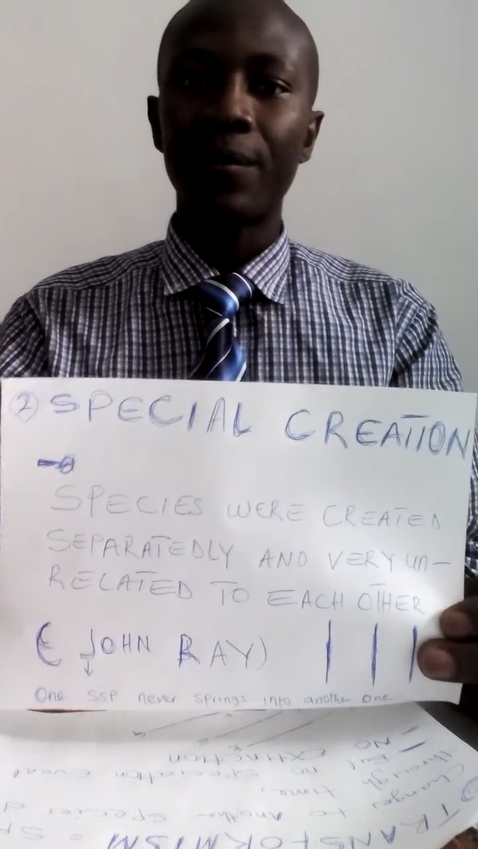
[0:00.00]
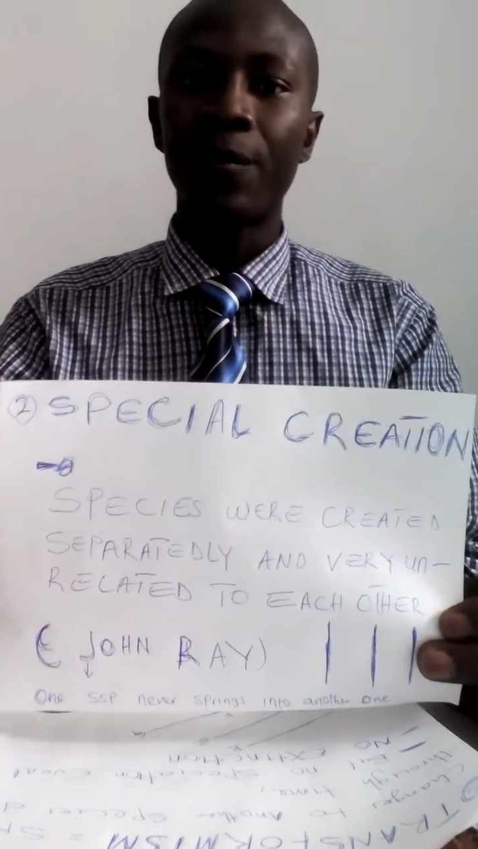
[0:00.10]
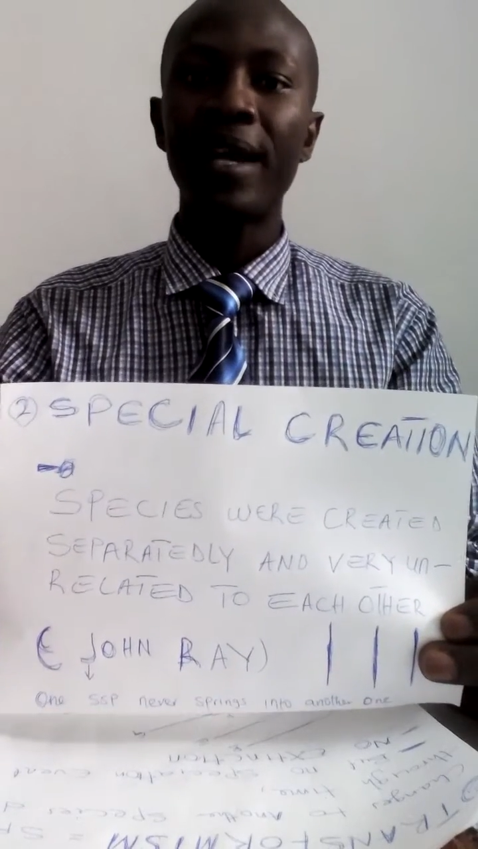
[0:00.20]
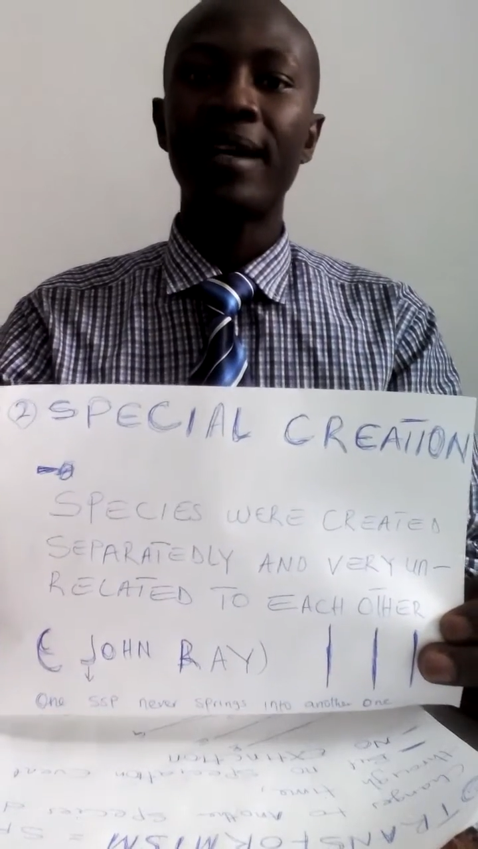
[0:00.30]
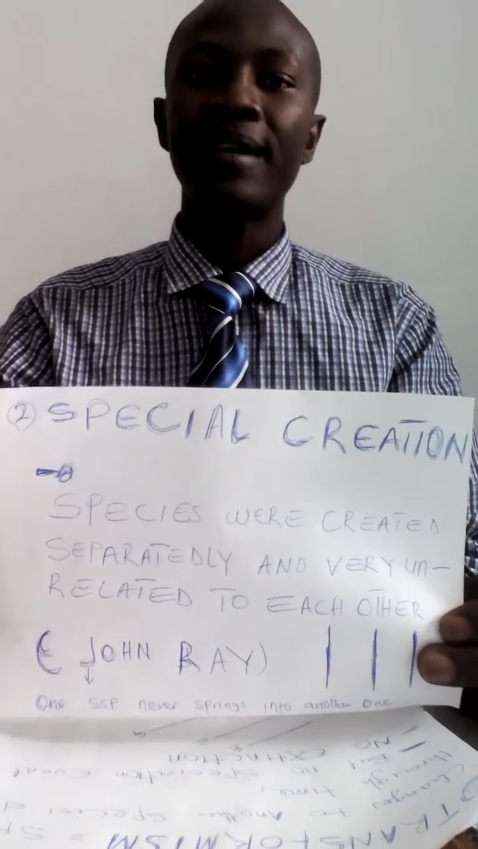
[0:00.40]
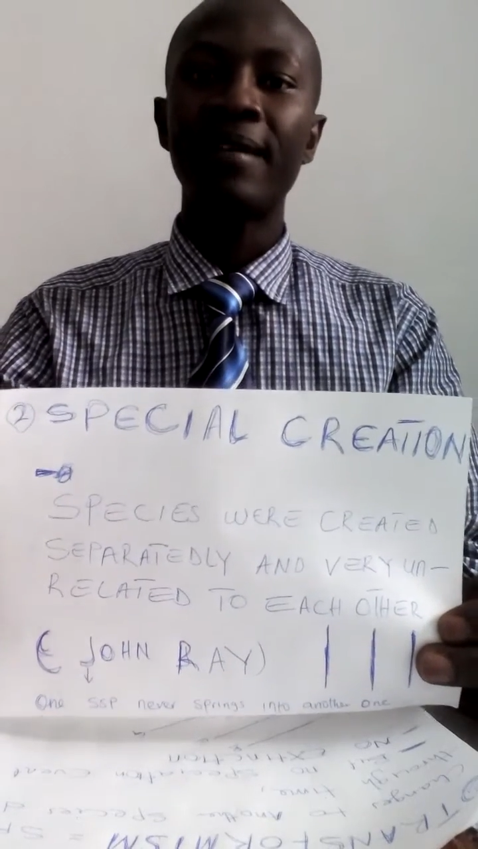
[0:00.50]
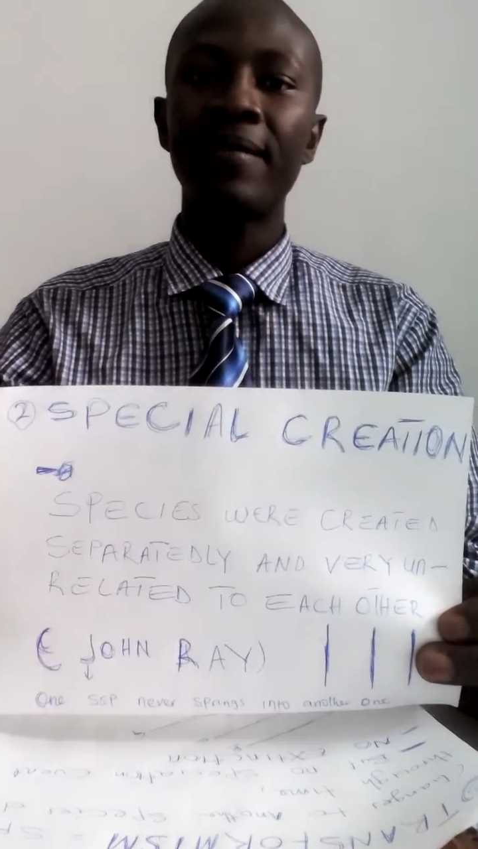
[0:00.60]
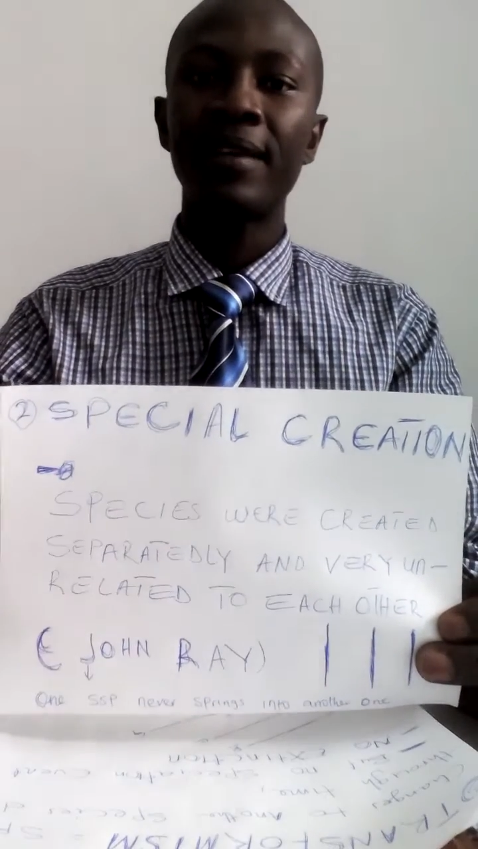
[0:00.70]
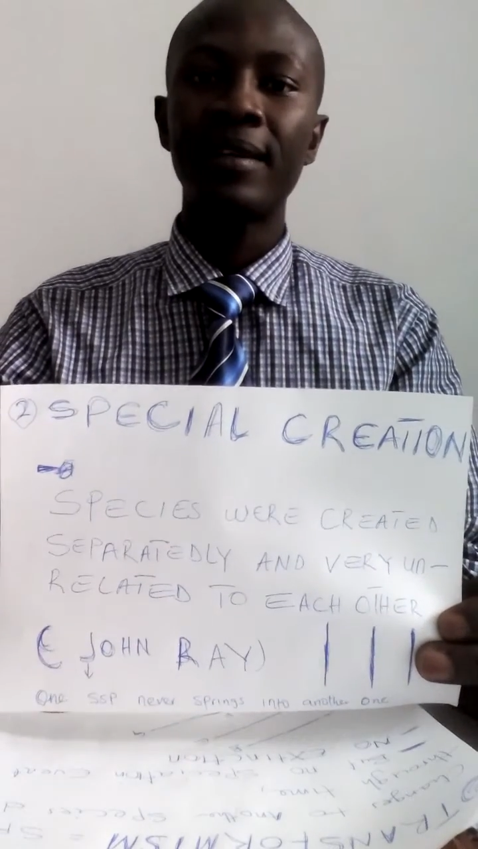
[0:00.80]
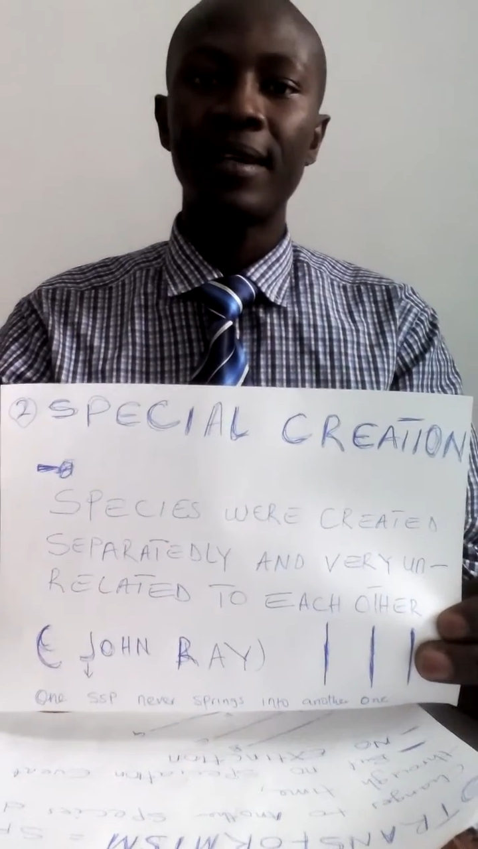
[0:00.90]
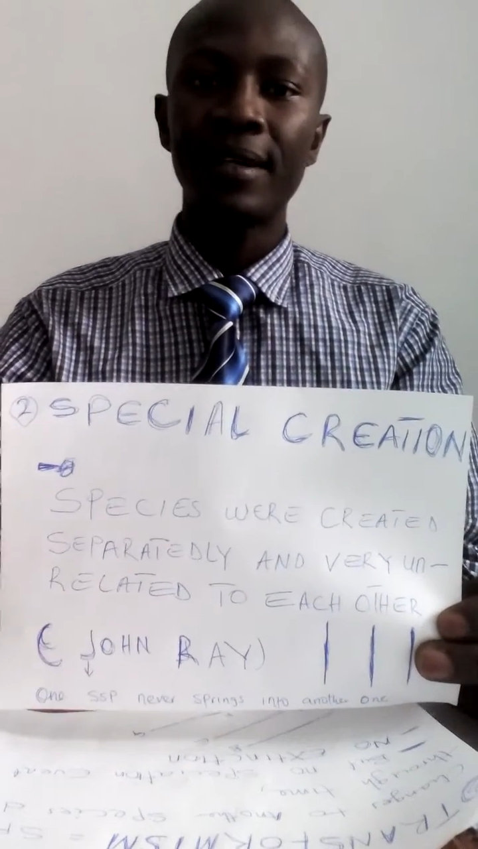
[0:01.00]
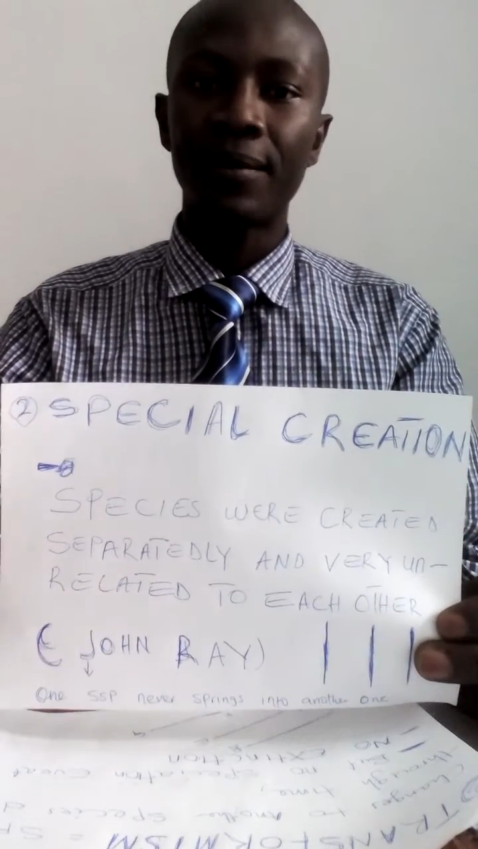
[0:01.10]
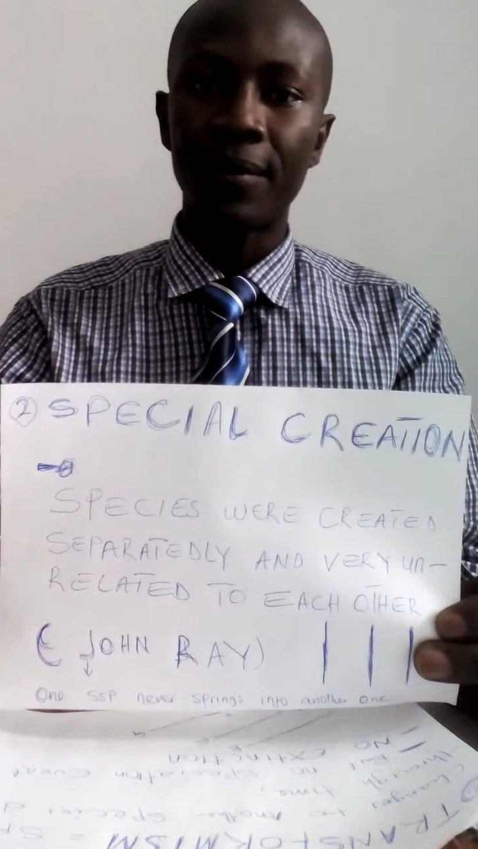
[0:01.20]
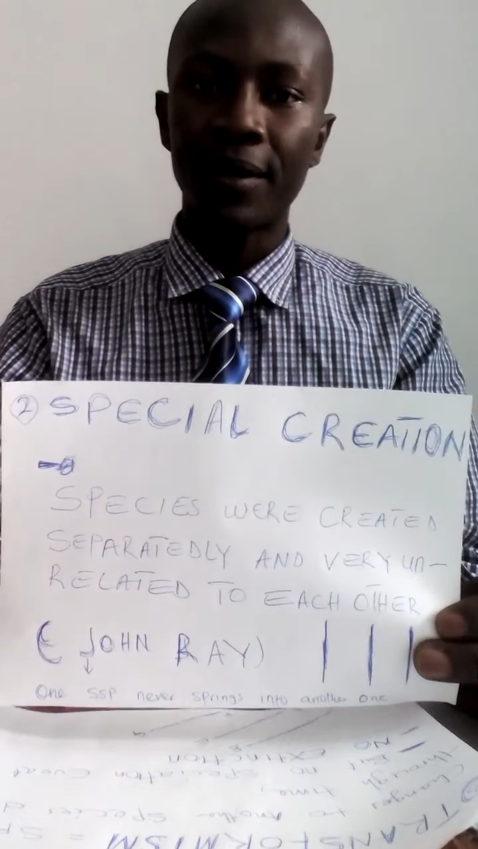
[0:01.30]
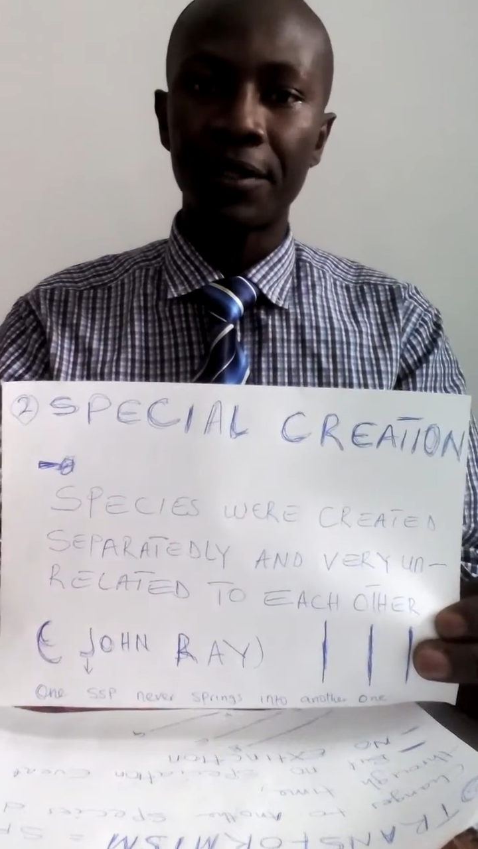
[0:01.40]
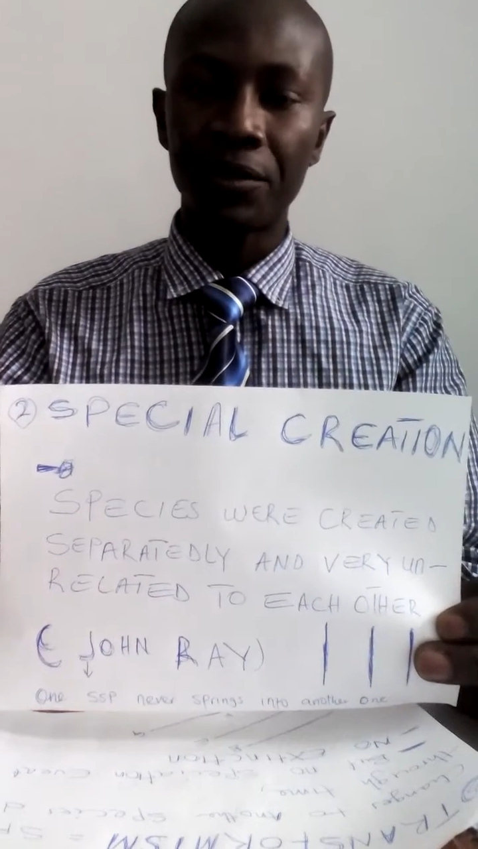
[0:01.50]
we are having in the world